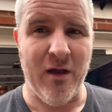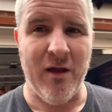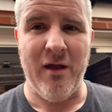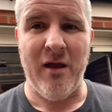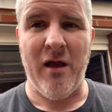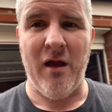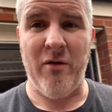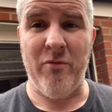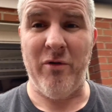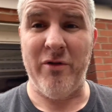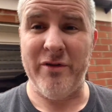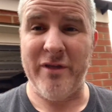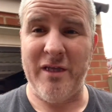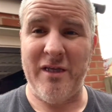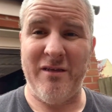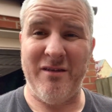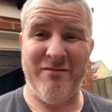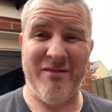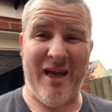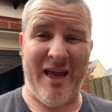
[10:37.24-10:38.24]
What the
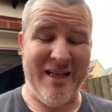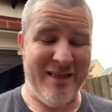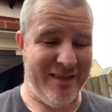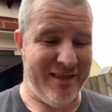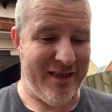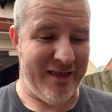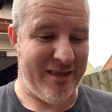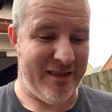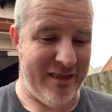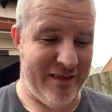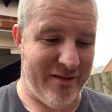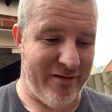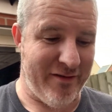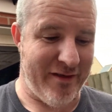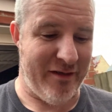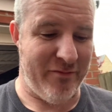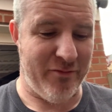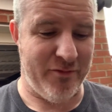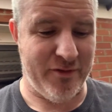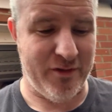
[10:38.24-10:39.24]
N62
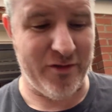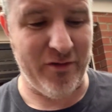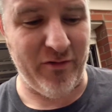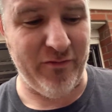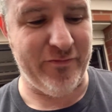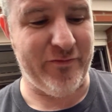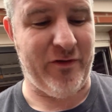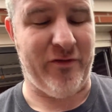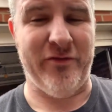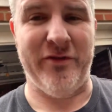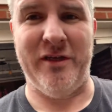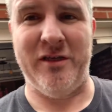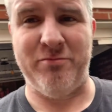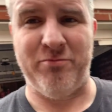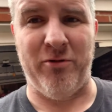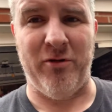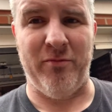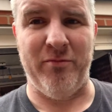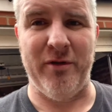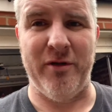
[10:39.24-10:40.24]
did was solved all this
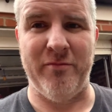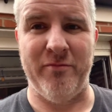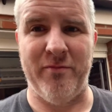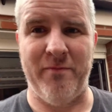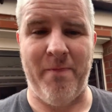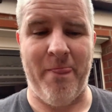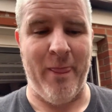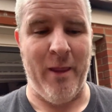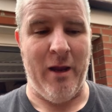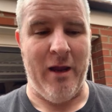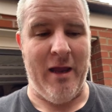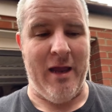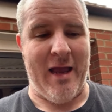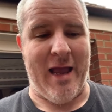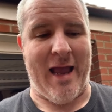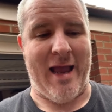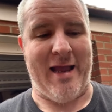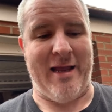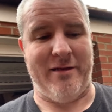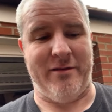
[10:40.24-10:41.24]
problem
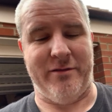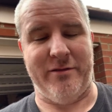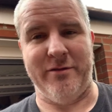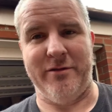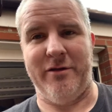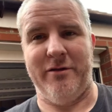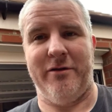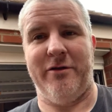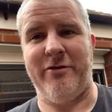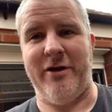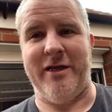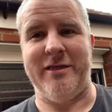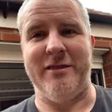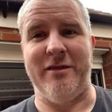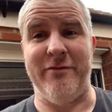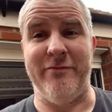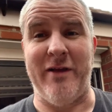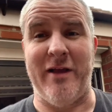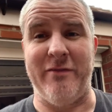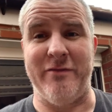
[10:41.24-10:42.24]
and created the
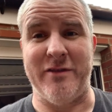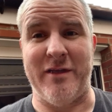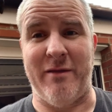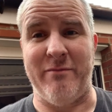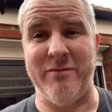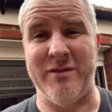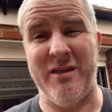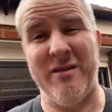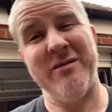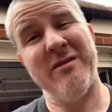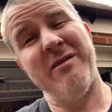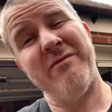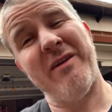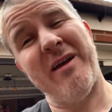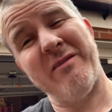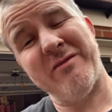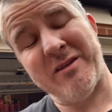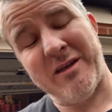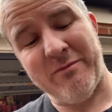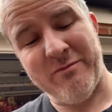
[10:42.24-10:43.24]
valve stem seals. And the
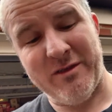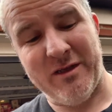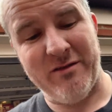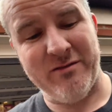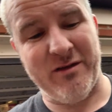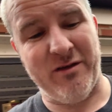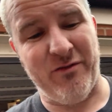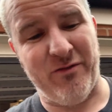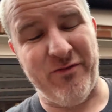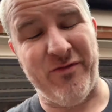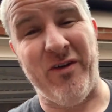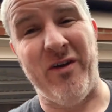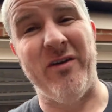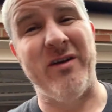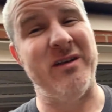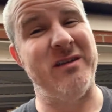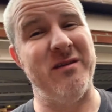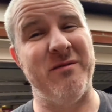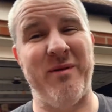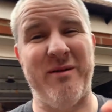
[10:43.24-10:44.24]
valve stem seals, in all
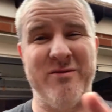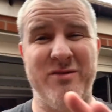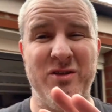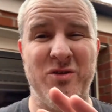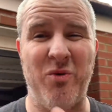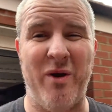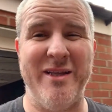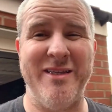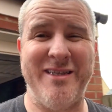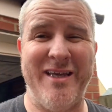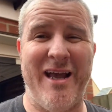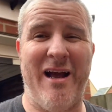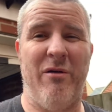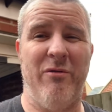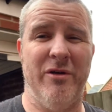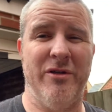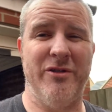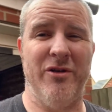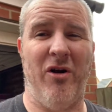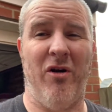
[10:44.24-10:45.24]
fairness, is about a 20-hour
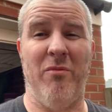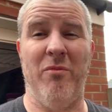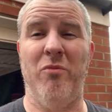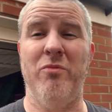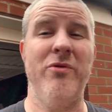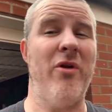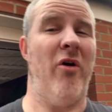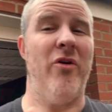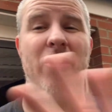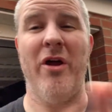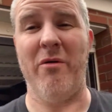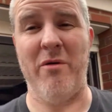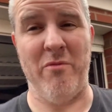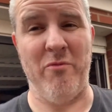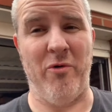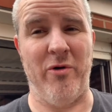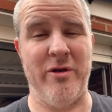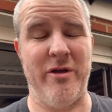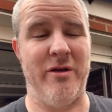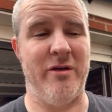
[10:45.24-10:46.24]
job not knowing
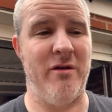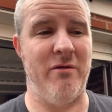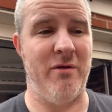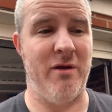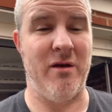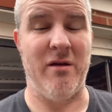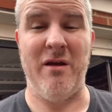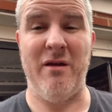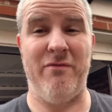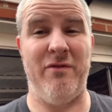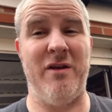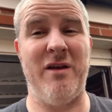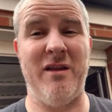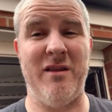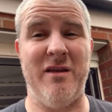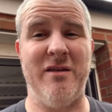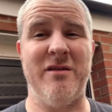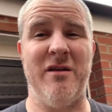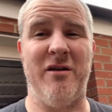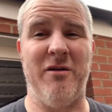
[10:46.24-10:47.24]
what you're doing. If you did
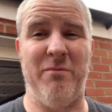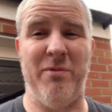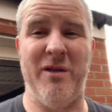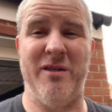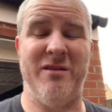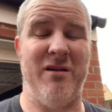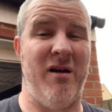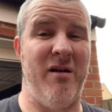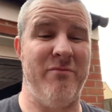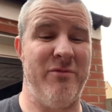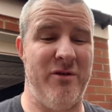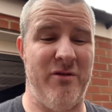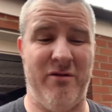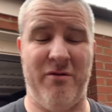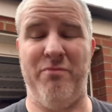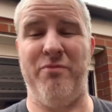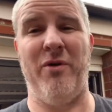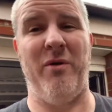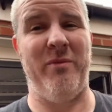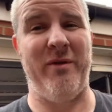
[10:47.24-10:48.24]
this a couple of times, you could
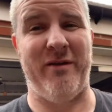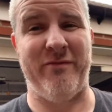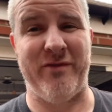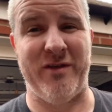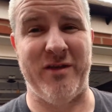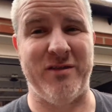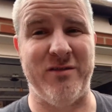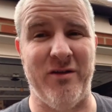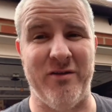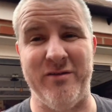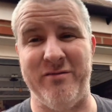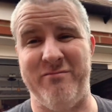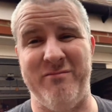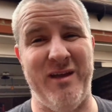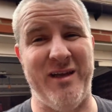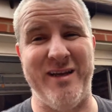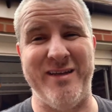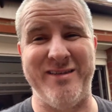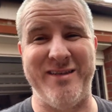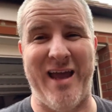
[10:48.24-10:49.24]
probably have this done in
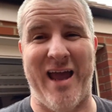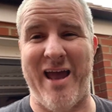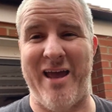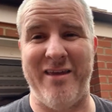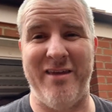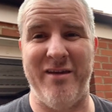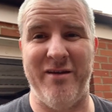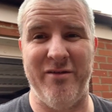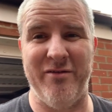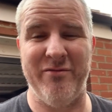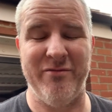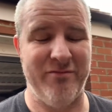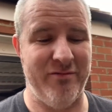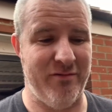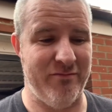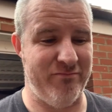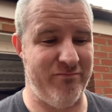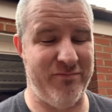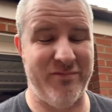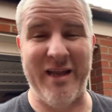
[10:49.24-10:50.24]
a day
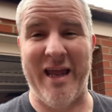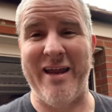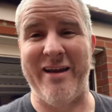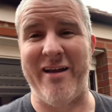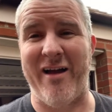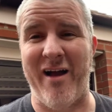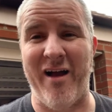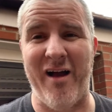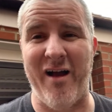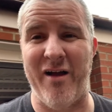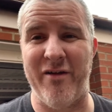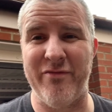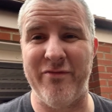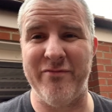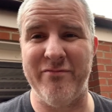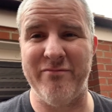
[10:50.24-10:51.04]
and a half.